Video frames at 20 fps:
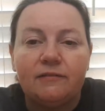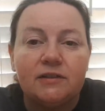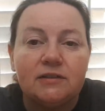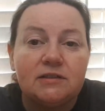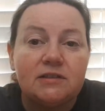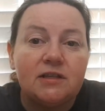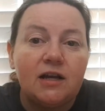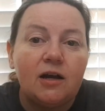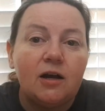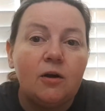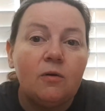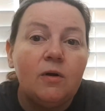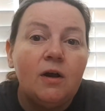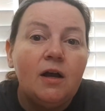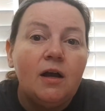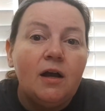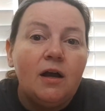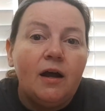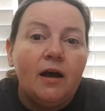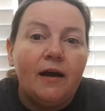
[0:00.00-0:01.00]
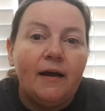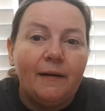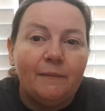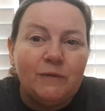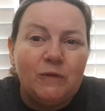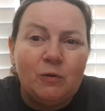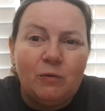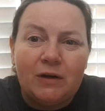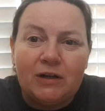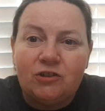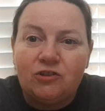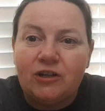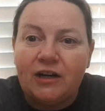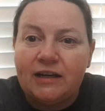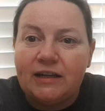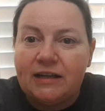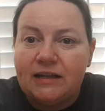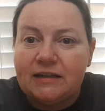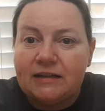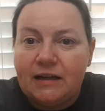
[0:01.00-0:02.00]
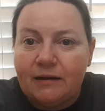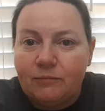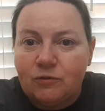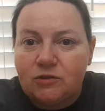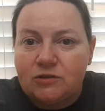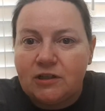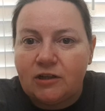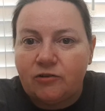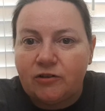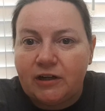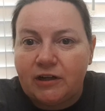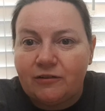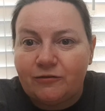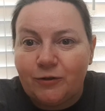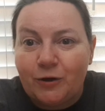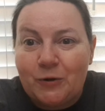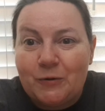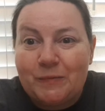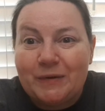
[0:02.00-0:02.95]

So uh, you want to try to get numbers that are in a row.